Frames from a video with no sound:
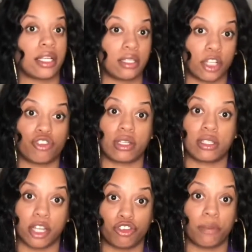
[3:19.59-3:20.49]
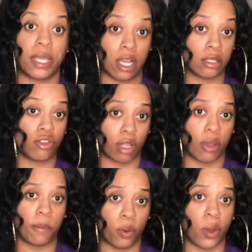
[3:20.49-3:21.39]
etc., etc., because, you
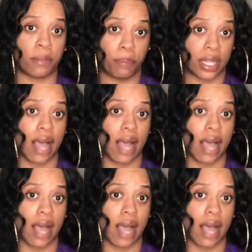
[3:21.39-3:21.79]
know, he put